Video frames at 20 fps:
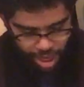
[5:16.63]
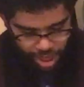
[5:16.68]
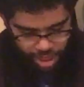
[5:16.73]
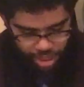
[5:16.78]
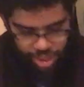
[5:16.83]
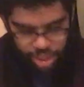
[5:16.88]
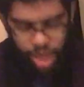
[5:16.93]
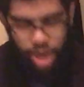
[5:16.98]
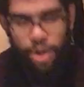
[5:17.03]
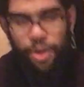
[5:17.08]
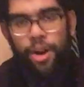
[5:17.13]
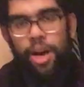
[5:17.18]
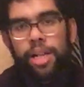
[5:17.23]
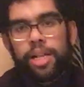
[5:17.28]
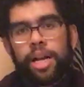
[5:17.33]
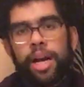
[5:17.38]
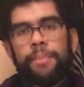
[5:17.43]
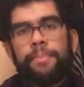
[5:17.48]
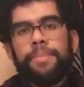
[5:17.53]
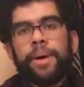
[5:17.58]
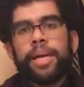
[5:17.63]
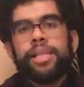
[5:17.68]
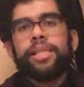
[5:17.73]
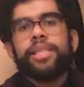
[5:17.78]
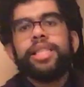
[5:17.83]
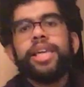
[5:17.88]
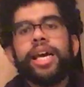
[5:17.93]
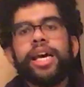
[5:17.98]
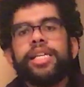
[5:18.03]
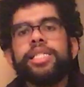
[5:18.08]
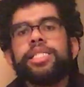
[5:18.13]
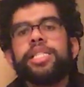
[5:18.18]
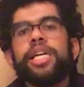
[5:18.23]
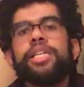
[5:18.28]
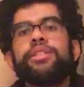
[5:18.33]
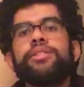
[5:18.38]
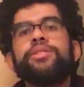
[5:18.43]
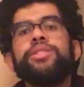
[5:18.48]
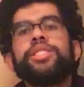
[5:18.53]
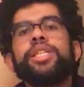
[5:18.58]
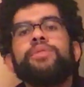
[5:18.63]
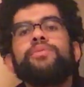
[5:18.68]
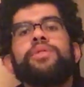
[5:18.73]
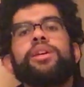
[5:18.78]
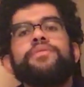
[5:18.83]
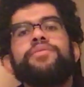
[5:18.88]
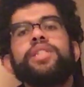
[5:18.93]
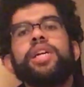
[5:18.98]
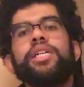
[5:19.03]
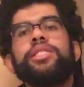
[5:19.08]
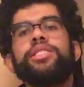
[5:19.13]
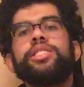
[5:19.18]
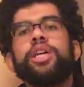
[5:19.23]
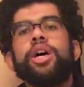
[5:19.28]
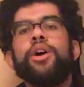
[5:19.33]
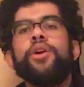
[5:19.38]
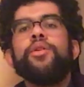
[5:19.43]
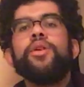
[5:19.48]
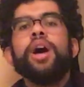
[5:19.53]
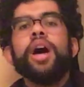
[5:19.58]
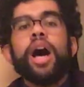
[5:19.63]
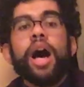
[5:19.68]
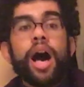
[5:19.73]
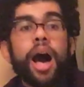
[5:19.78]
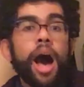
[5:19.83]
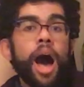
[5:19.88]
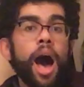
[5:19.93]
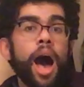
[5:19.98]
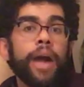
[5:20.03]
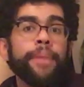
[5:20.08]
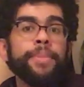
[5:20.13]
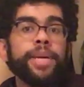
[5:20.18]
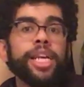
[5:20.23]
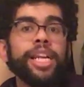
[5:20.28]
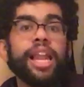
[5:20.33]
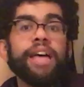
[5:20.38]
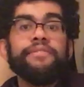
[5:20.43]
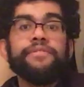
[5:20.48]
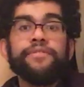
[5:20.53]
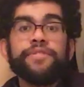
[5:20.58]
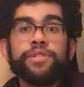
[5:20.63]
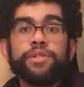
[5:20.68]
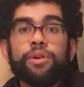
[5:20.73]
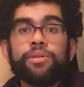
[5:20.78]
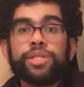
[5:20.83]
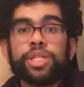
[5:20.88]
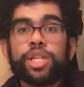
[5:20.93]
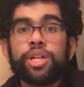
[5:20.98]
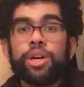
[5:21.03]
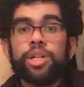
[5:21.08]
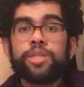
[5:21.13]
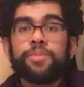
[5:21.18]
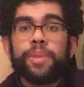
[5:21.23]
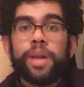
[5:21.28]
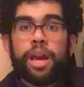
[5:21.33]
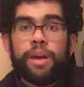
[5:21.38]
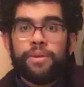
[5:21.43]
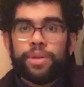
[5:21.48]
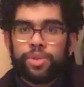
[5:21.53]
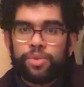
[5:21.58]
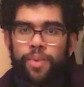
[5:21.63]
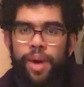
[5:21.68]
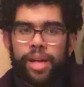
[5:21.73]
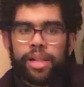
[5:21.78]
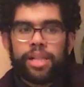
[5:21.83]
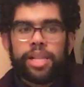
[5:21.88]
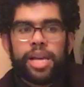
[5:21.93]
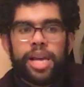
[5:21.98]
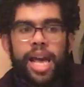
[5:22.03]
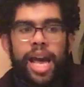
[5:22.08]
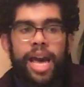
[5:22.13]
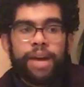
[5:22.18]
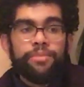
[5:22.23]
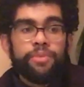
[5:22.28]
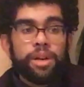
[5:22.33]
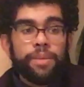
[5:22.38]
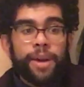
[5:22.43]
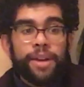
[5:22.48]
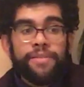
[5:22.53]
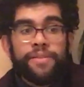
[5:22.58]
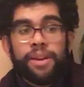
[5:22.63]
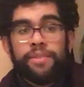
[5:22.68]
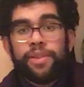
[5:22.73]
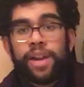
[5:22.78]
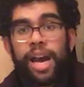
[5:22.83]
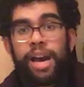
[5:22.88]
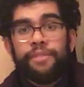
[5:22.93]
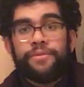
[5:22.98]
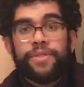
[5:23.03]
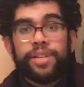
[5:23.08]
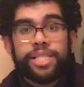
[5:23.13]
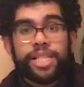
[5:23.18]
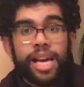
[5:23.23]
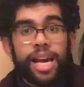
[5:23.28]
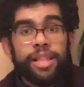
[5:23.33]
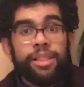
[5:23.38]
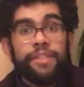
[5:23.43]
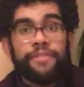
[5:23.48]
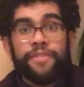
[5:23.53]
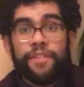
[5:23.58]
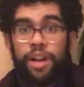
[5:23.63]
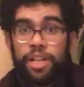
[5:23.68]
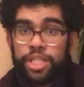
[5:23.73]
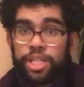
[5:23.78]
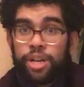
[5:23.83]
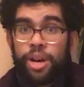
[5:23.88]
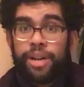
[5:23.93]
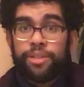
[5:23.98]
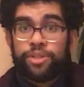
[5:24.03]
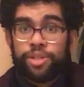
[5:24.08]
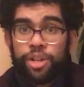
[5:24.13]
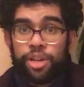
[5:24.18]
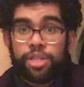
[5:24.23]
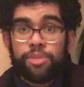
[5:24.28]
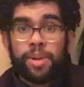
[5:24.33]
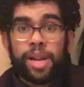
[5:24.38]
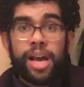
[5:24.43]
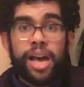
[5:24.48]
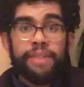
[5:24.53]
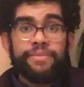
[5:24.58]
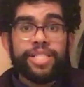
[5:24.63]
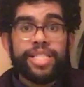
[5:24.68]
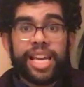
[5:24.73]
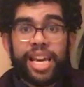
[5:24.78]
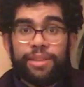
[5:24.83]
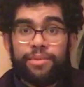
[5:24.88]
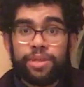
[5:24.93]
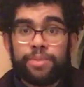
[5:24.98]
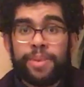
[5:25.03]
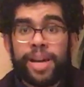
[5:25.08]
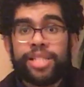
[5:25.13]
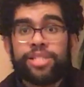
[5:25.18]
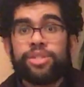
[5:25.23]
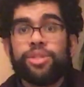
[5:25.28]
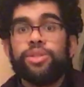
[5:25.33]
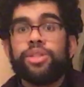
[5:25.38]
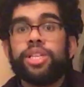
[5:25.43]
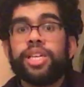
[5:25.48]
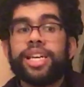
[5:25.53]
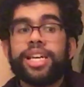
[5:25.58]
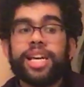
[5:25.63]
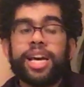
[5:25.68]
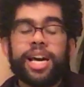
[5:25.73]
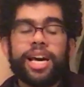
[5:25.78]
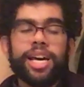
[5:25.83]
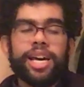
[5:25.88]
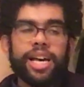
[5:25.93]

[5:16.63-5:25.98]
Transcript: So I'll unbutton this and you can see what I've done. So I'm an 11th Doctor cosplayer as well, and one of my favourite outfits, and the first How to Cosplay I ever did was based on the